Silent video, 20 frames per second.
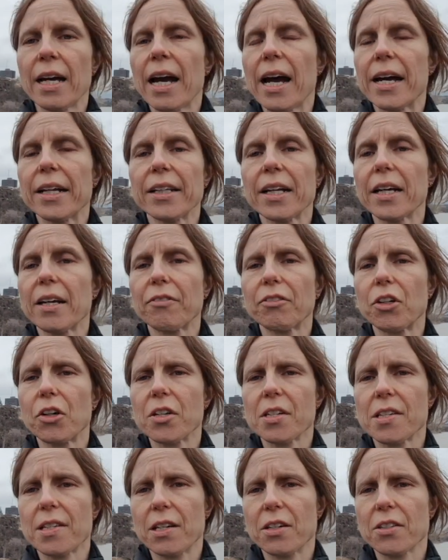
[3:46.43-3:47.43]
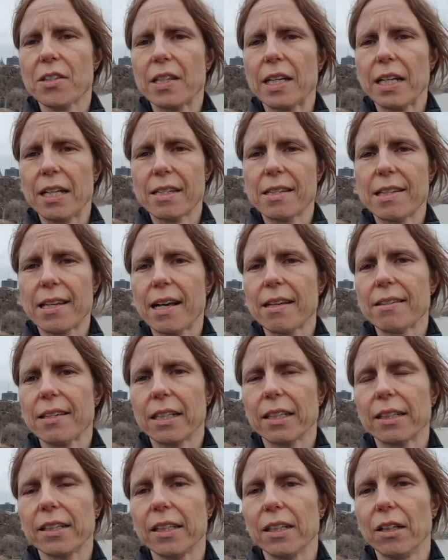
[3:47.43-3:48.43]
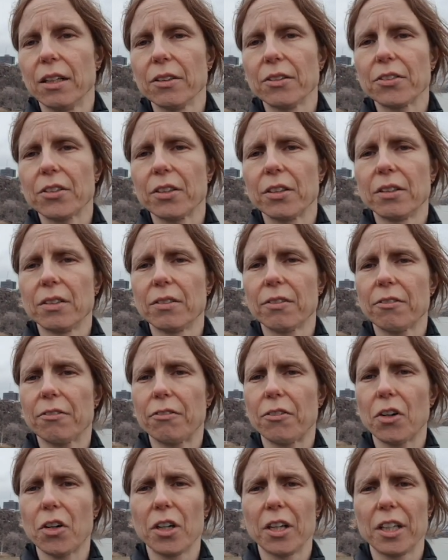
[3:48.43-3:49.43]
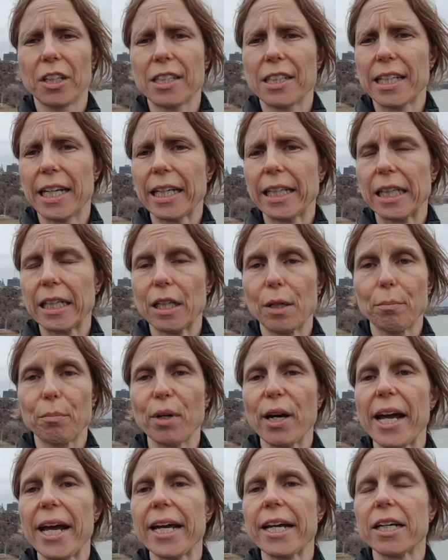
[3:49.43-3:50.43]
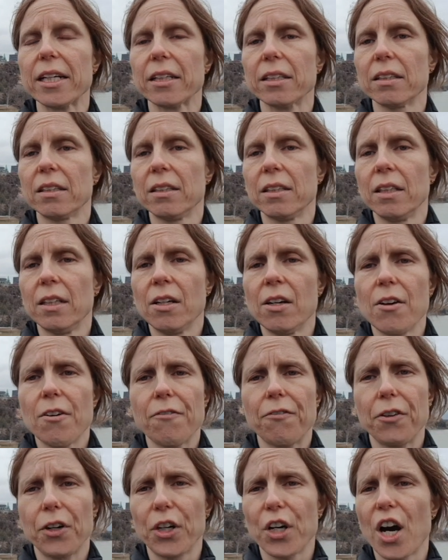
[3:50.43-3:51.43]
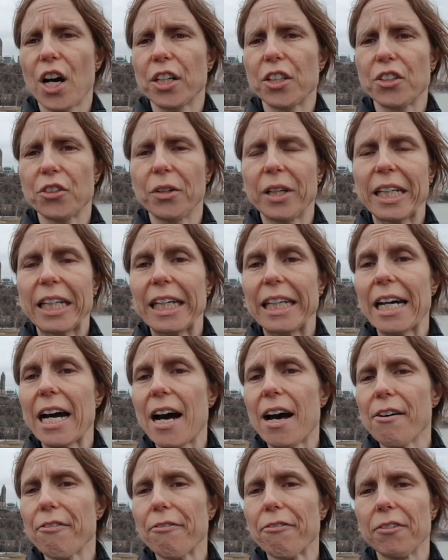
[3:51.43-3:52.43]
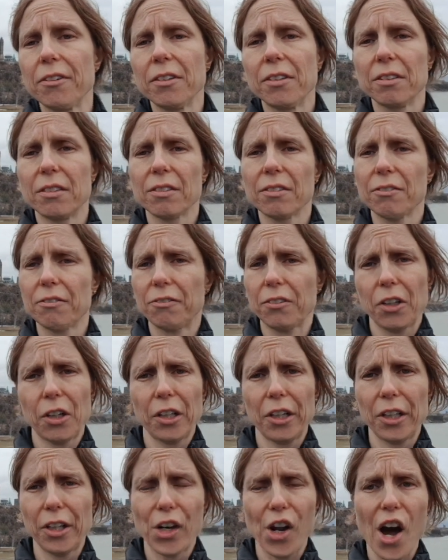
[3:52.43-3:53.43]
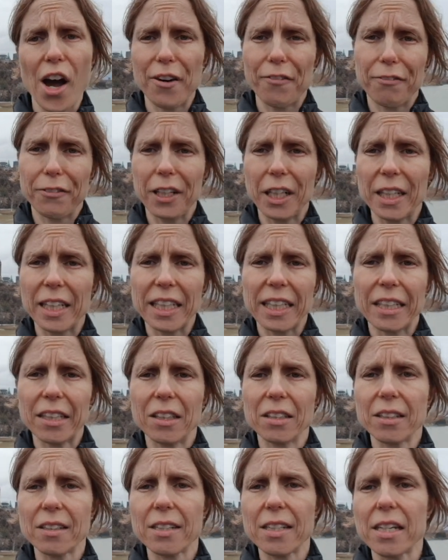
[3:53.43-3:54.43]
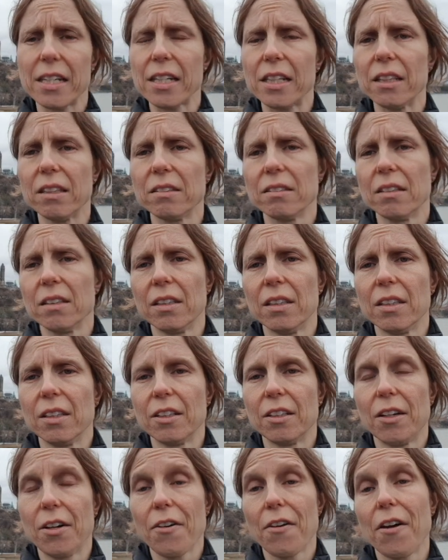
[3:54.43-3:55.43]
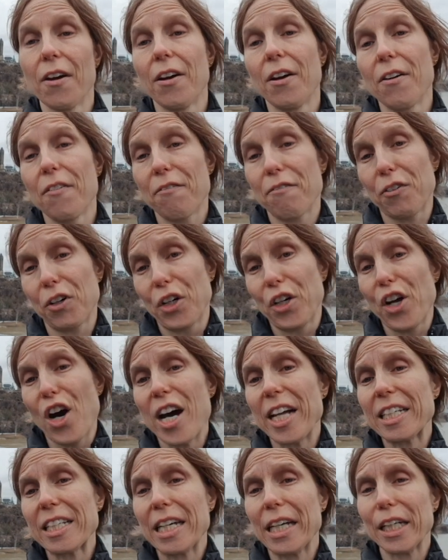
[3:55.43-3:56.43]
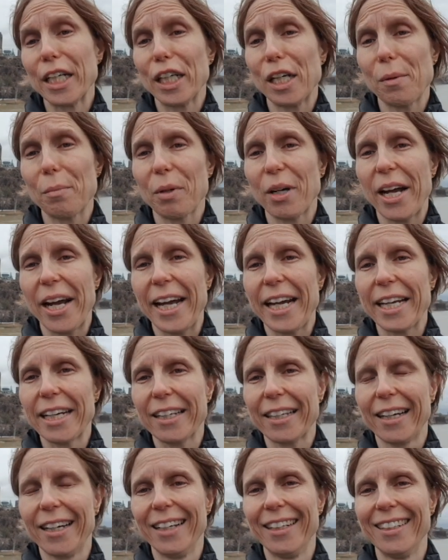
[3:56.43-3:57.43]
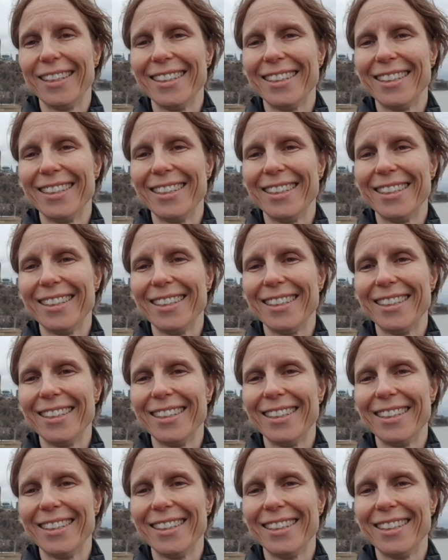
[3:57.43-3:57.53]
And then, of course, there's the incessant guilt for taking a break, for not doing enough, for not feeling guilty, for not taking a break.